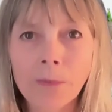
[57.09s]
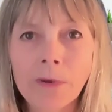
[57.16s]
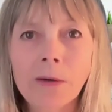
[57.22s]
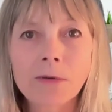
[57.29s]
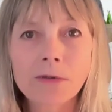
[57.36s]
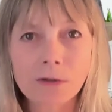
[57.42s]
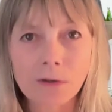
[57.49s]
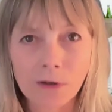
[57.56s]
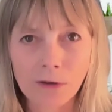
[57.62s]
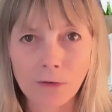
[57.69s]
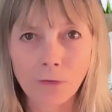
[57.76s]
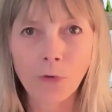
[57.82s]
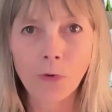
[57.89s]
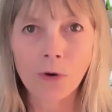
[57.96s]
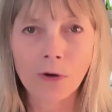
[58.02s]
And I was looking
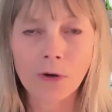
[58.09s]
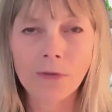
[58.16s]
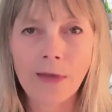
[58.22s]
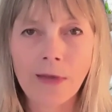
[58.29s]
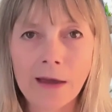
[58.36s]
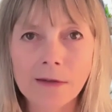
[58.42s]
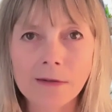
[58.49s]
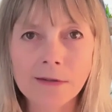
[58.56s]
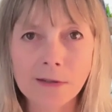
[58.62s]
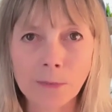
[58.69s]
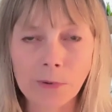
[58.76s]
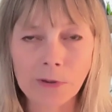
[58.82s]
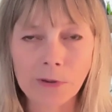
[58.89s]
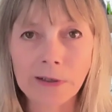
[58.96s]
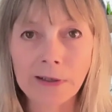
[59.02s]
for that
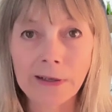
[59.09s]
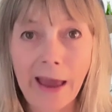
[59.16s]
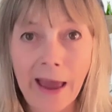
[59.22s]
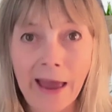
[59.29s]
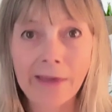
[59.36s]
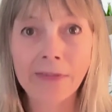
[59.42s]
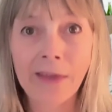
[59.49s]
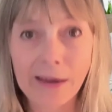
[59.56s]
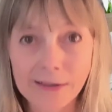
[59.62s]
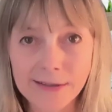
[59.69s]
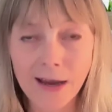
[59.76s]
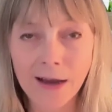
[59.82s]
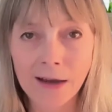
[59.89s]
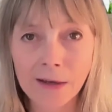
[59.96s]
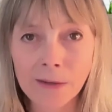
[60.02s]
stability at that
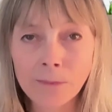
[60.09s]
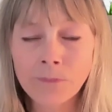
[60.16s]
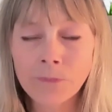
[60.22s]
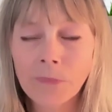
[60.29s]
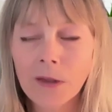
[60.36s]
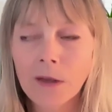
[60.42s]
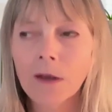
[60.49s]
time.